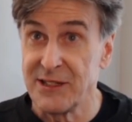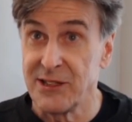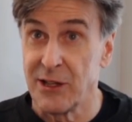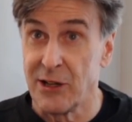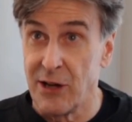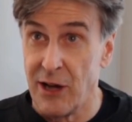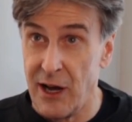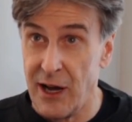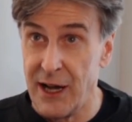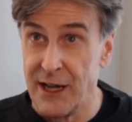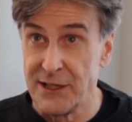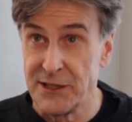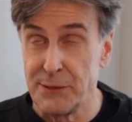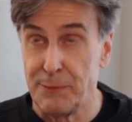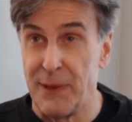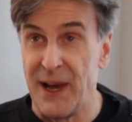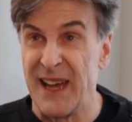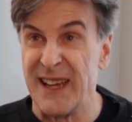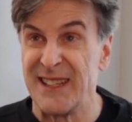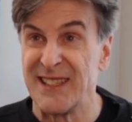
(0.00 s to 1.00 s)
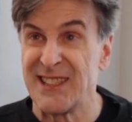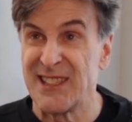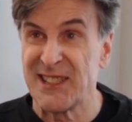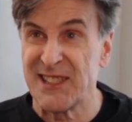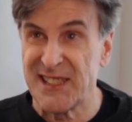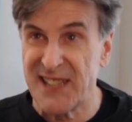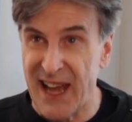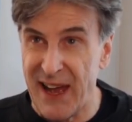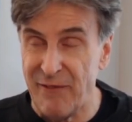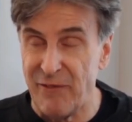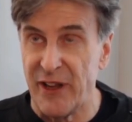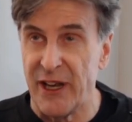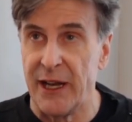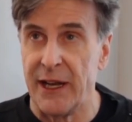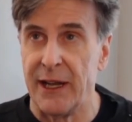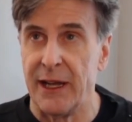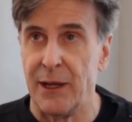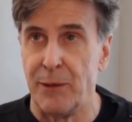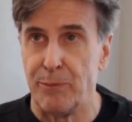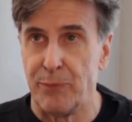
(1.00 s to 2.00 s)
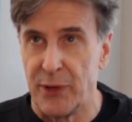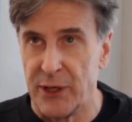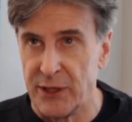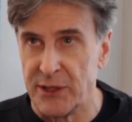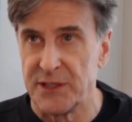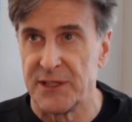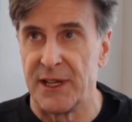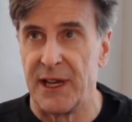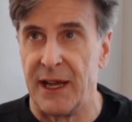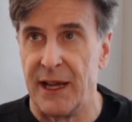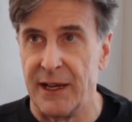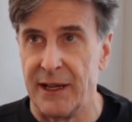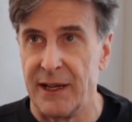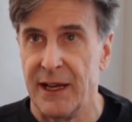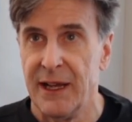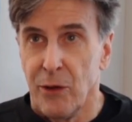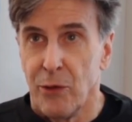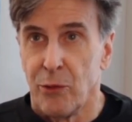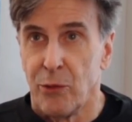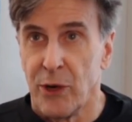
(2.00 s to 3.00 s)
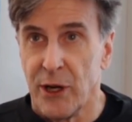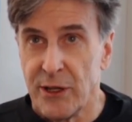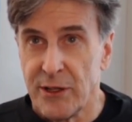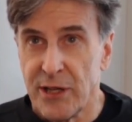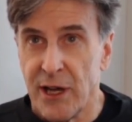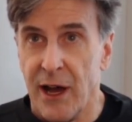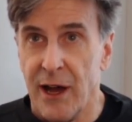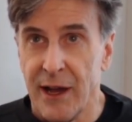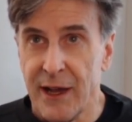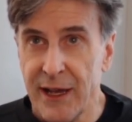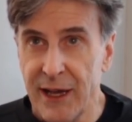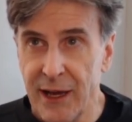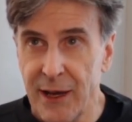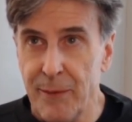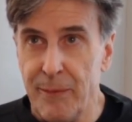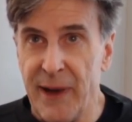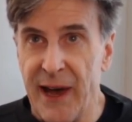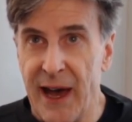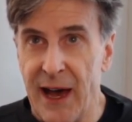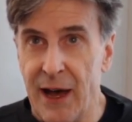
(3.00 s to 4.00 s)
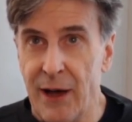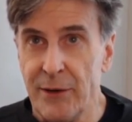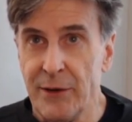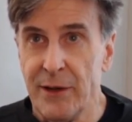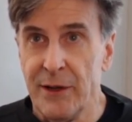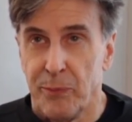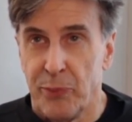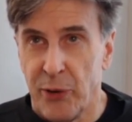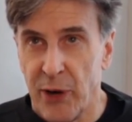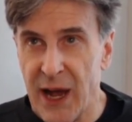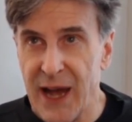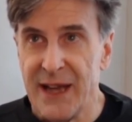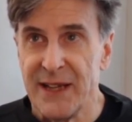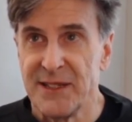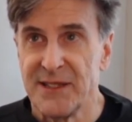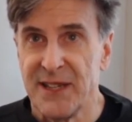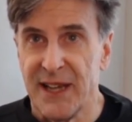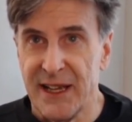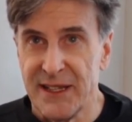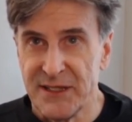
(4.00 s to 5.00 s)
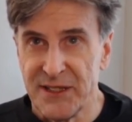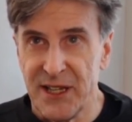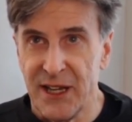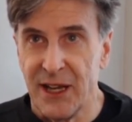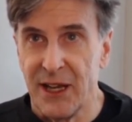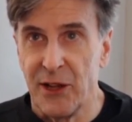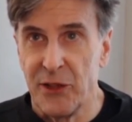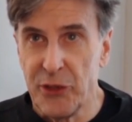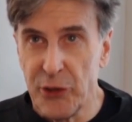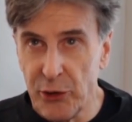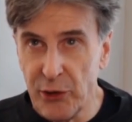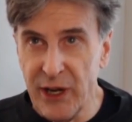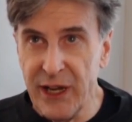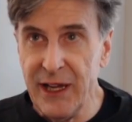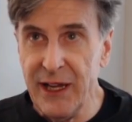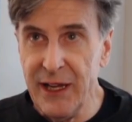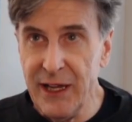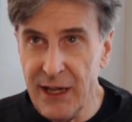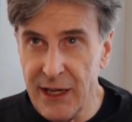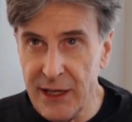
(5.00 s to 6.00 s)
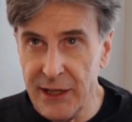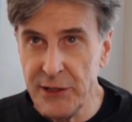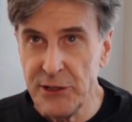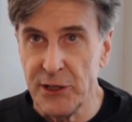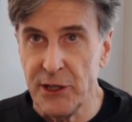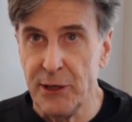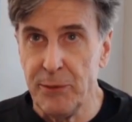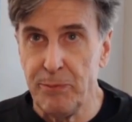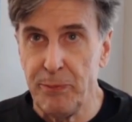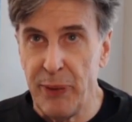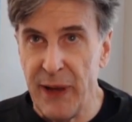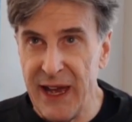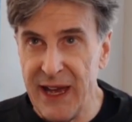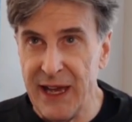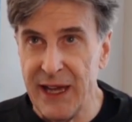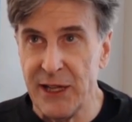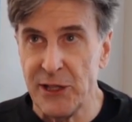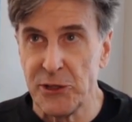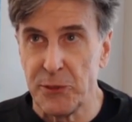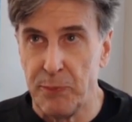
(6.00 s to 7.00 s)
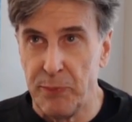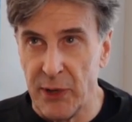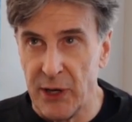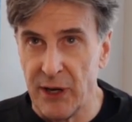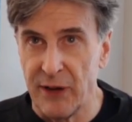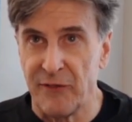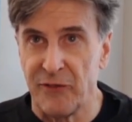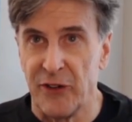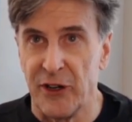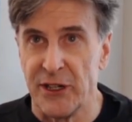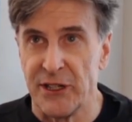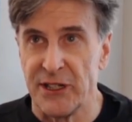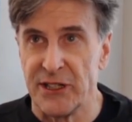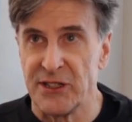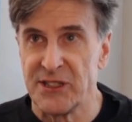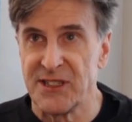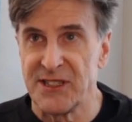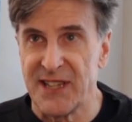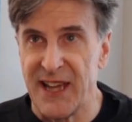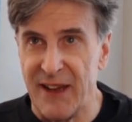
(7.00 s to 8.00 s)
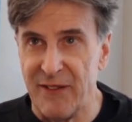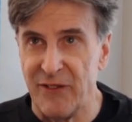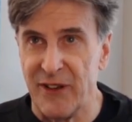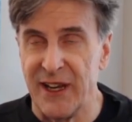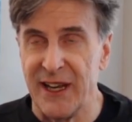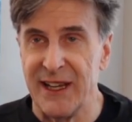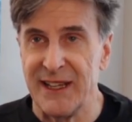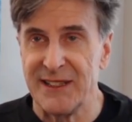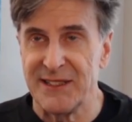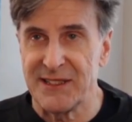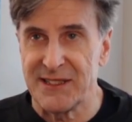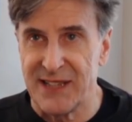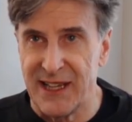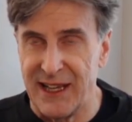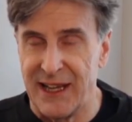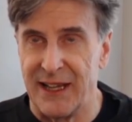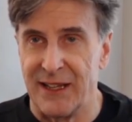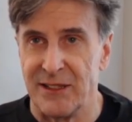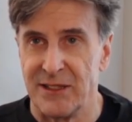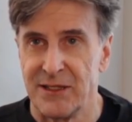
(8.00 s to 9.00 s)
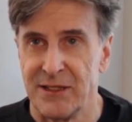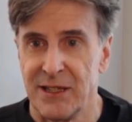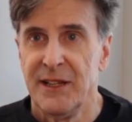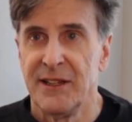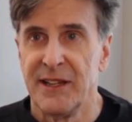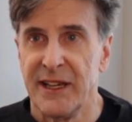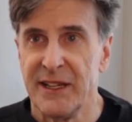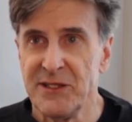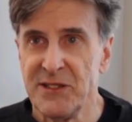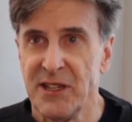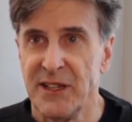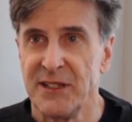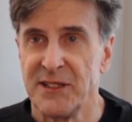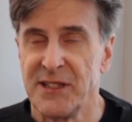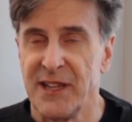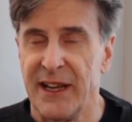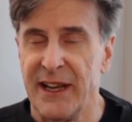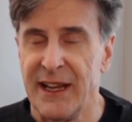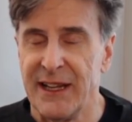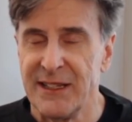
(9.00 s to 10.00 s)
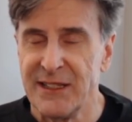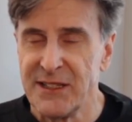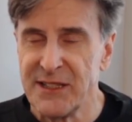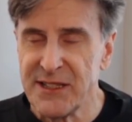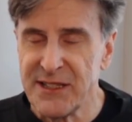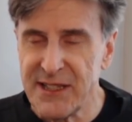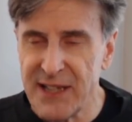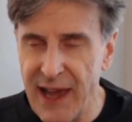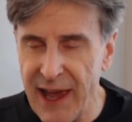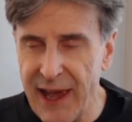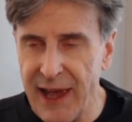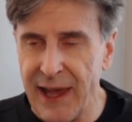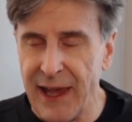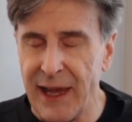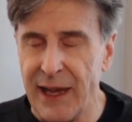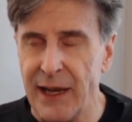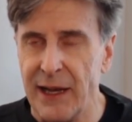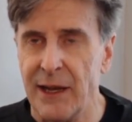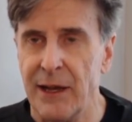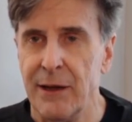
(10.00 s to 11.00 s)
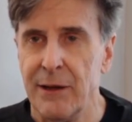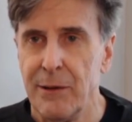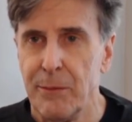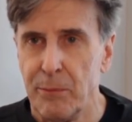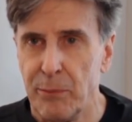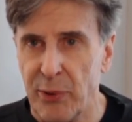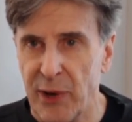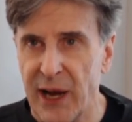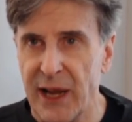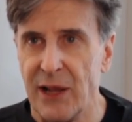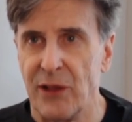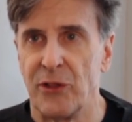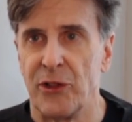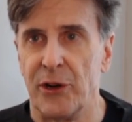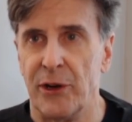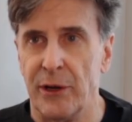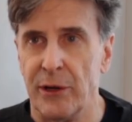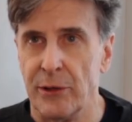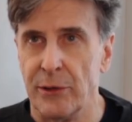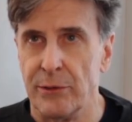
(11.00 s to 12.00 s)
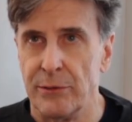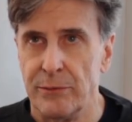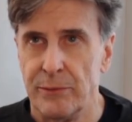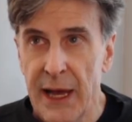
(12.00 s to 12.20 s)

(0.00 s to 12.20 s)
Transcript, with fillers: the cost by 70%. We're talking about processing a 300 page book for just 70 cents. This is an insane breakthrough.